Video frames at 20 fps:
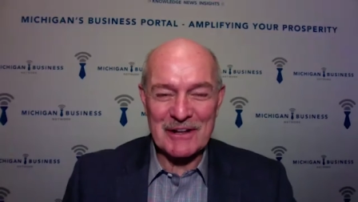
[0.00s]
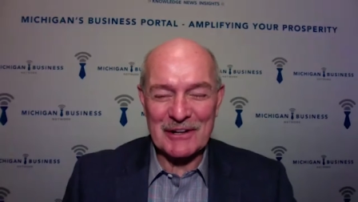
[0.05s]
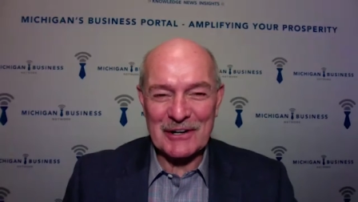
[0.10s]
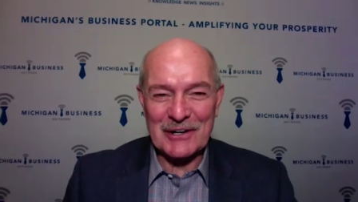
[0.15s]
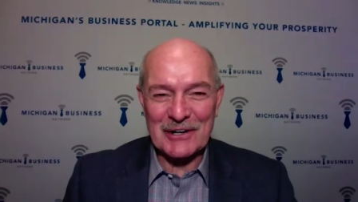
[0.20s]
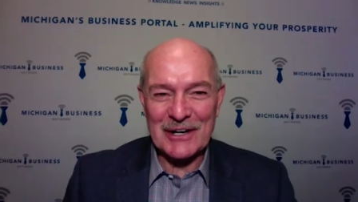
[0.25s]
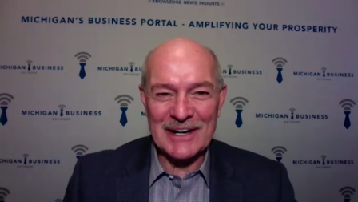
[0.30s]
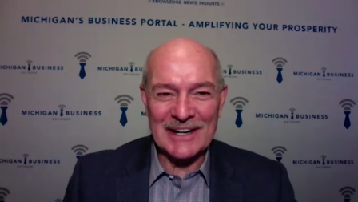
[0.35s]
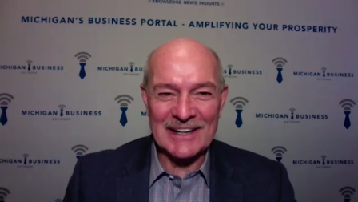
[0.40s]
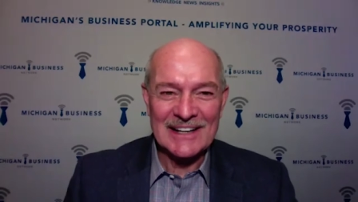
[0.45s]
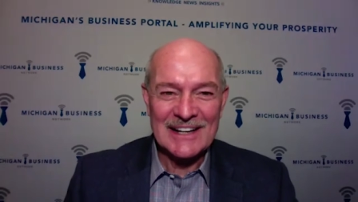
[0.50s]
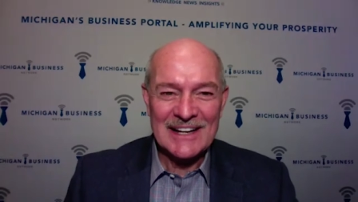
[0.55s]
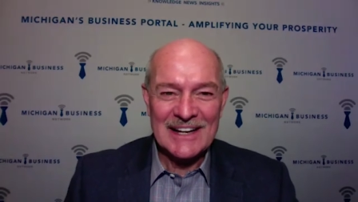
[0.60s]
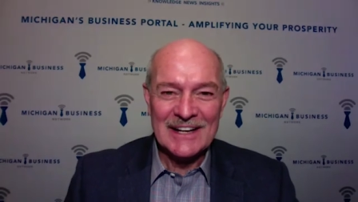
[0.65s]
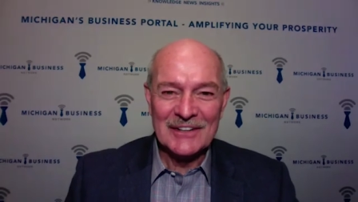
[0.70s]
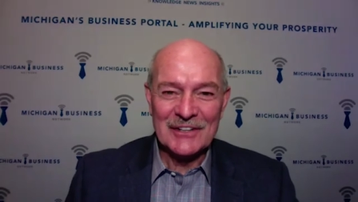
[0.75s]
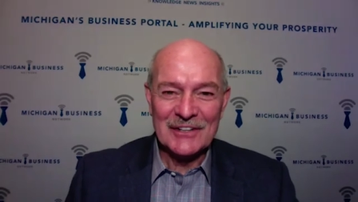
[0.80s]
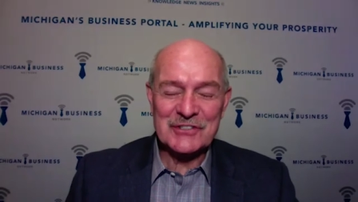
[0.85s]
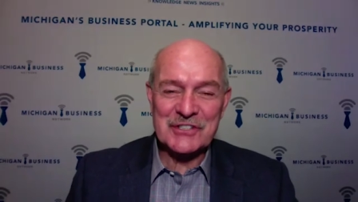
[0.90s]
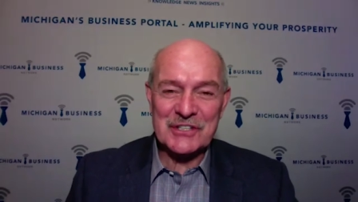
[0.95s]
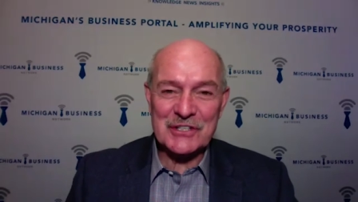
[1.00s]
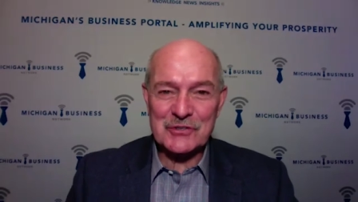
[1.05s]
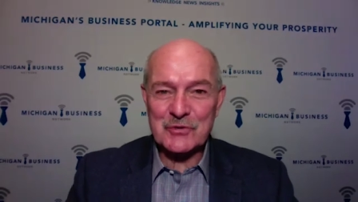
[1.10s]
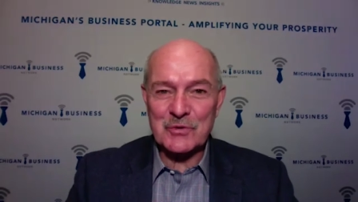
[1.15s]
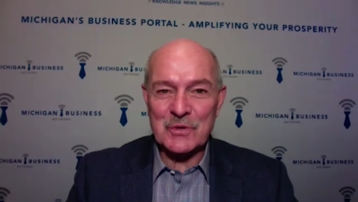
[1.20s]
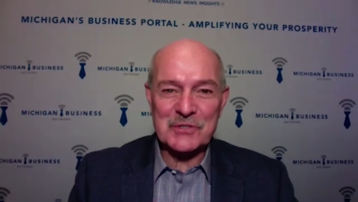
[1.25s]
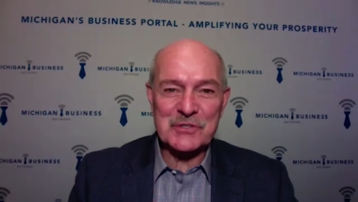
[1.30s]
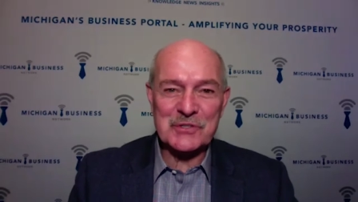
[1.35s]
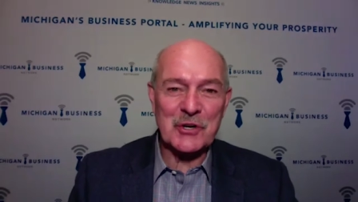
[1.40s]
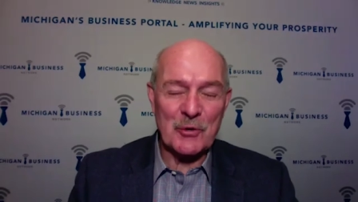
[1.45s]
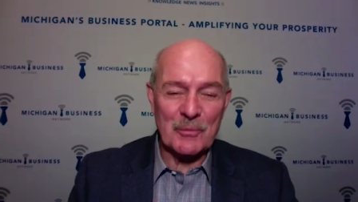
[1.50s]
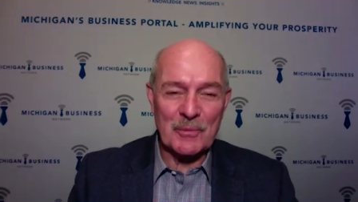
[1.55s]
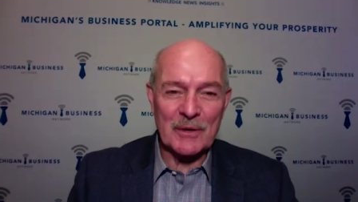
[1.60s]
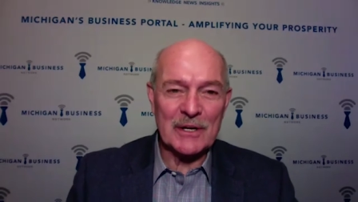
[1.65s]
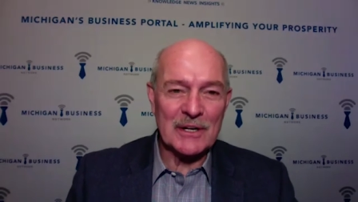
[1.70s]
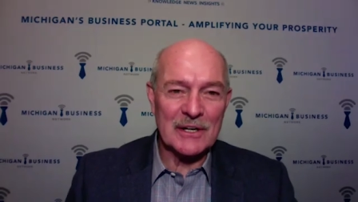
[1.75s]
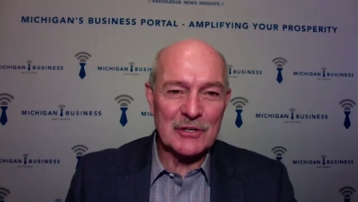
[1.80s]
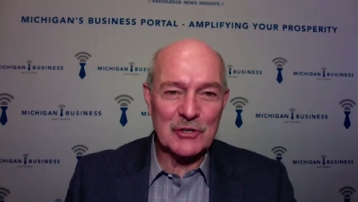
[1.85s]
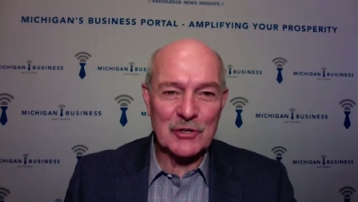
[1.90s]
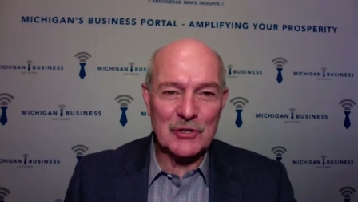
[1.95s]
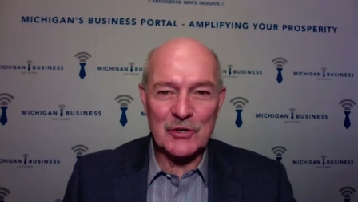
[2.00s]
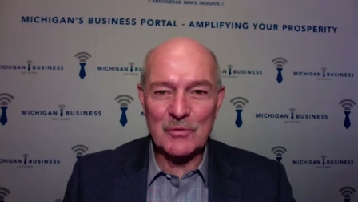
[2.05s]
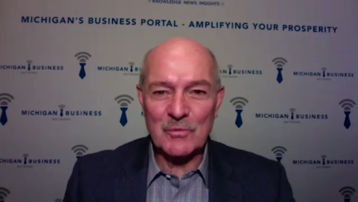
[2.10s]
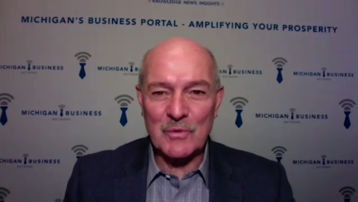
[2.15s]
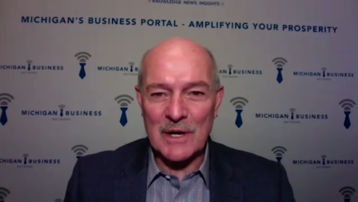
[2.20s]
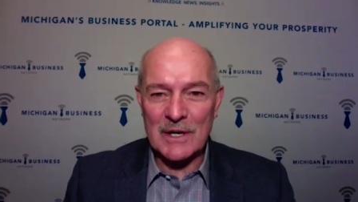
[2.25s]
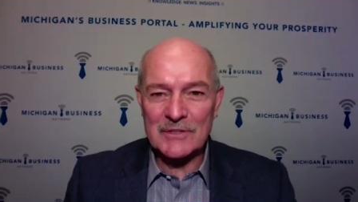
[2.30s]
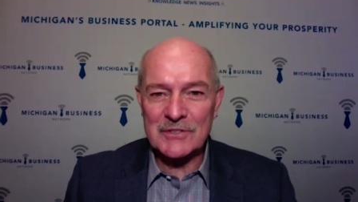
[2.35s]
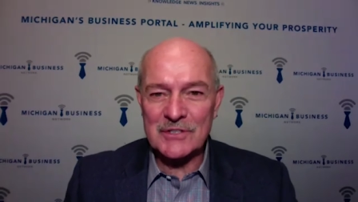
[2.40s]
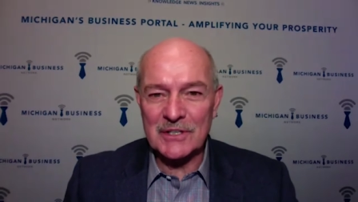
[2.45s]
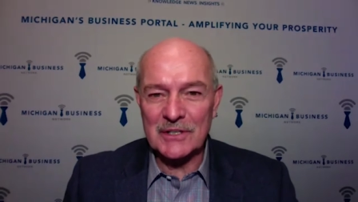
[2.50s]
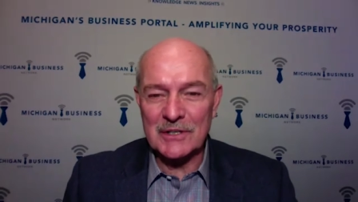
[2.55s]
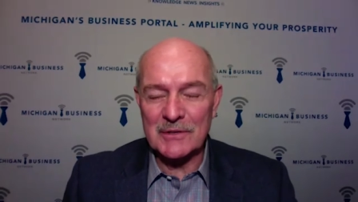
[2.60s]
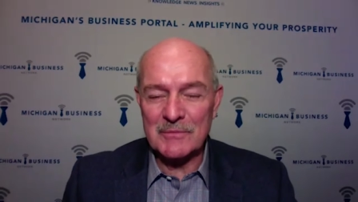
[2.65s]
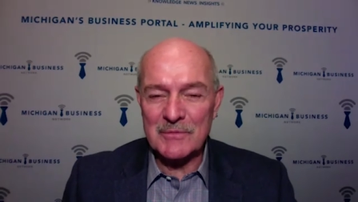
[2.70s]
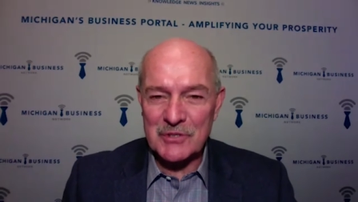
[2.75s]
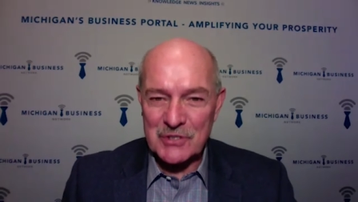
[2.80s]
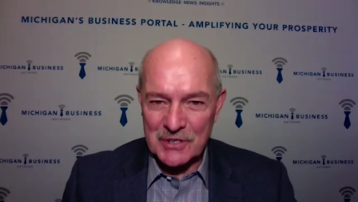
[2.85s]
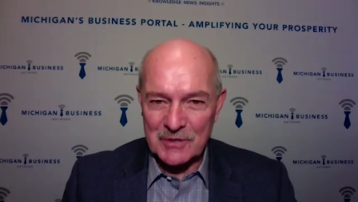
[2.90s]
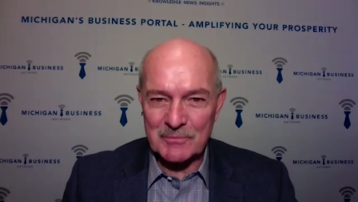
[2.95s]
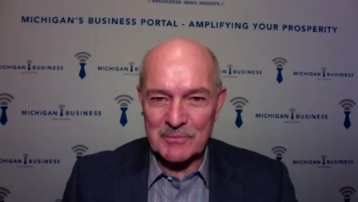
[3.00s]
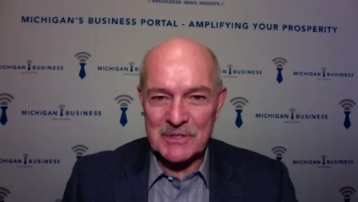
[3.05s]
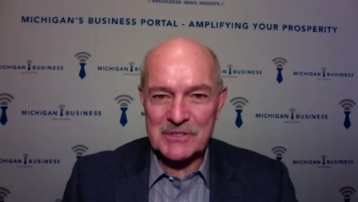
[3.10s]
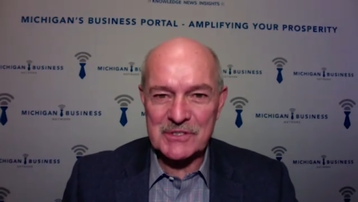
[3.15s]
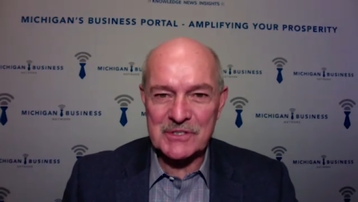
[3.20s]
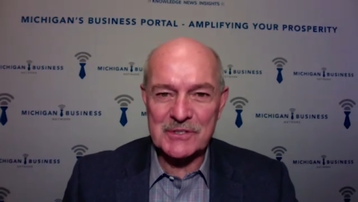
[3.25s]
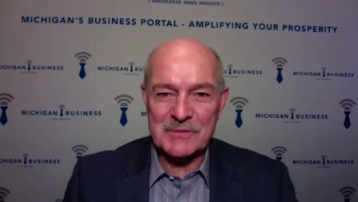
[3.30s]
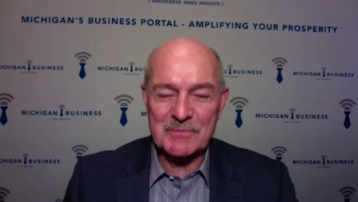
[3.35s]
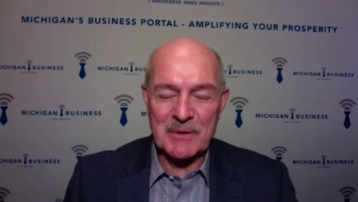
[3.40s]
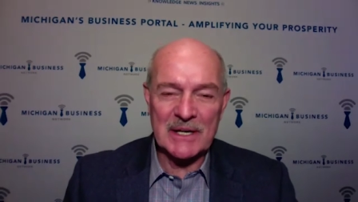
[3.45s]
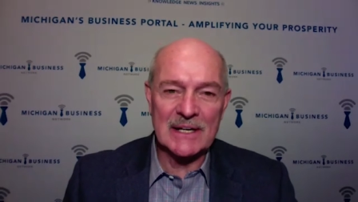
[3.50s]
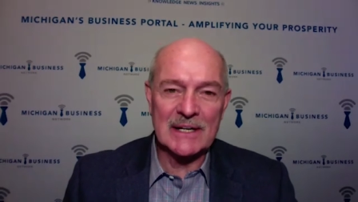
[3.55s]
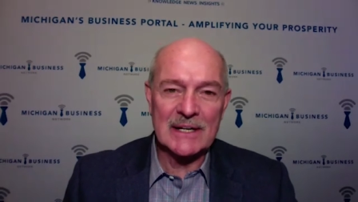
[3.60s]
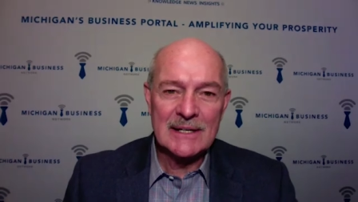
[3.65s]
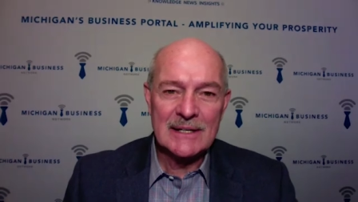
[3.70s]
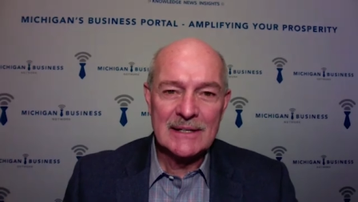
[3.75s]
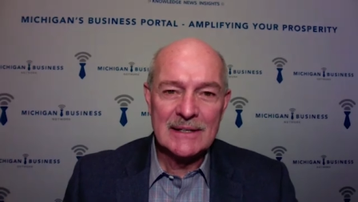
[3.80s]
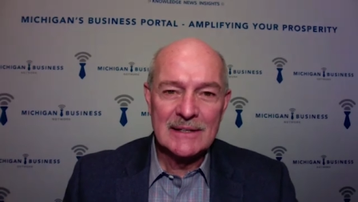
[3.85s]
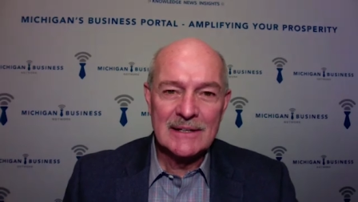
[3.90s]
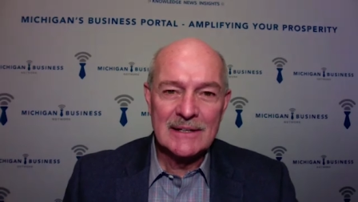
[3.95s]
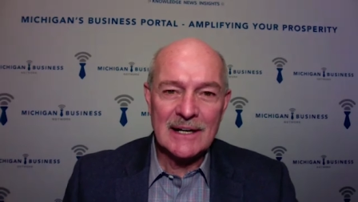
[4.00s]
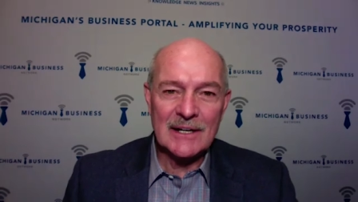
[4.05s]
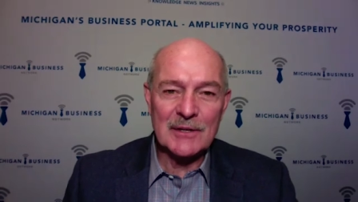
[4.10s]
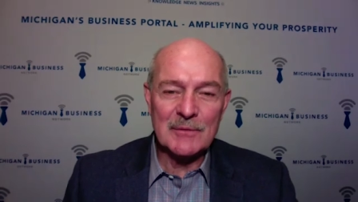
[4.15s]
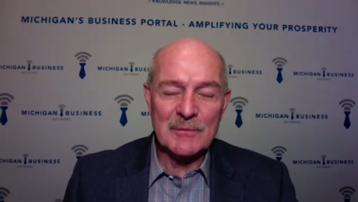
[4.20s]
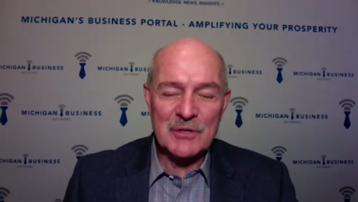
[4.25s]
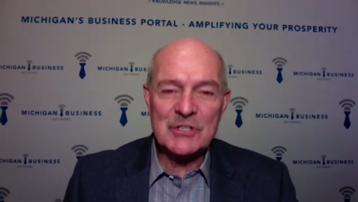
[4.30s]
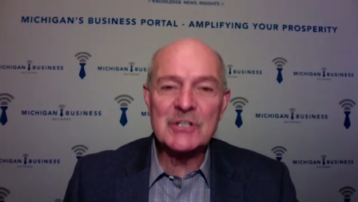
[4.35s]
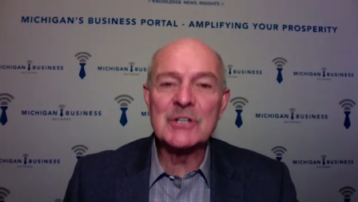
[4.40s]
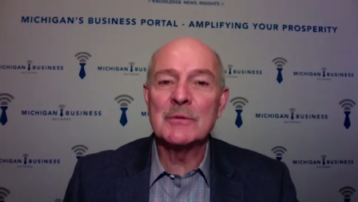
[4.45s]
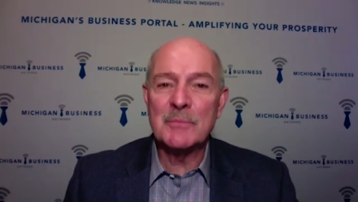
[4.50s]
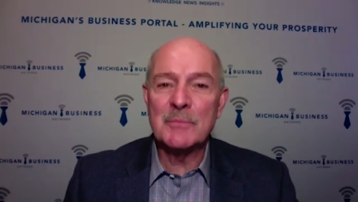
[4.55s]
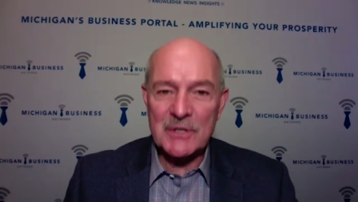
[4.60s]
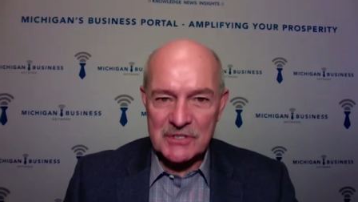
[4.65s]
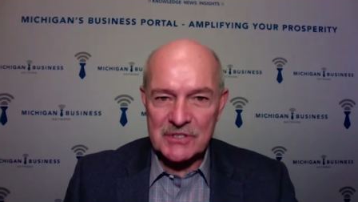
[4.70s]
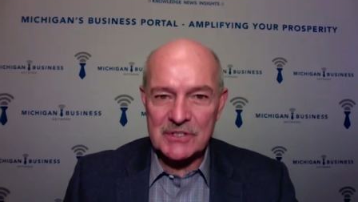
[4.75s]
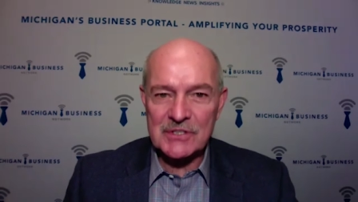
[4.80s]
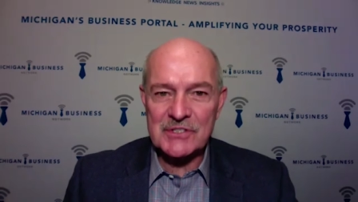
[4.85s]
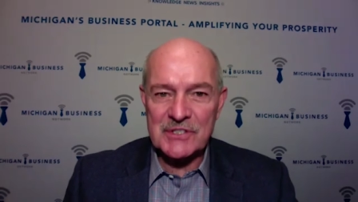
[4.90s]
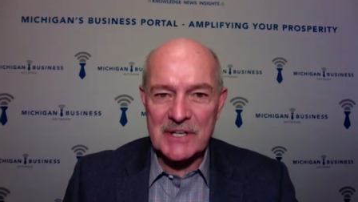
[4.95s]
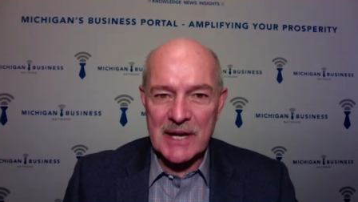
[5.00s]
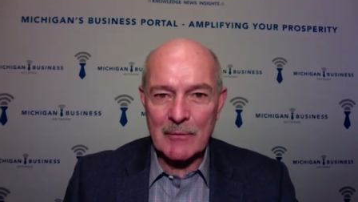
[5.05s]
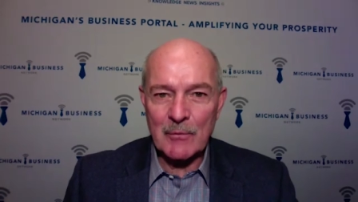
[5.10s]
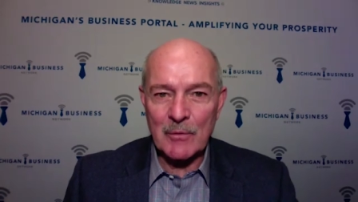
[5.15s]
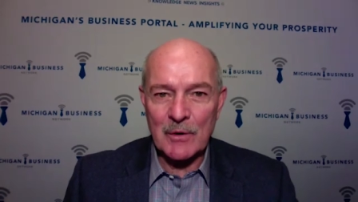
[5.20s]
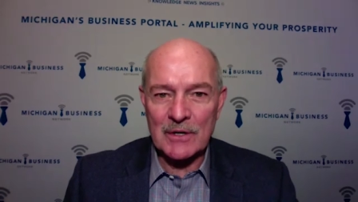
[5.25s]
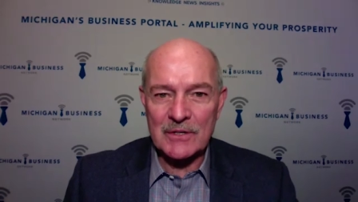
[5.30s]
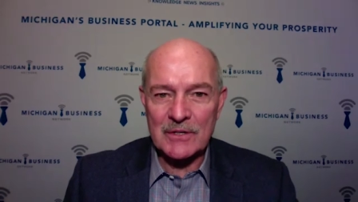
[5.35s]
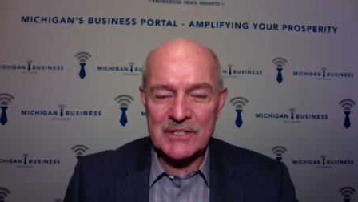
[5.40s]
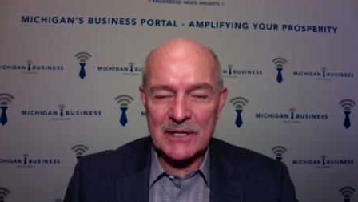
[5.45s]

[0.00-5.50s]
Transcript: All right. This is Chris Holman, and you're watching the Michigan Business Beat on the Michigan Business Network.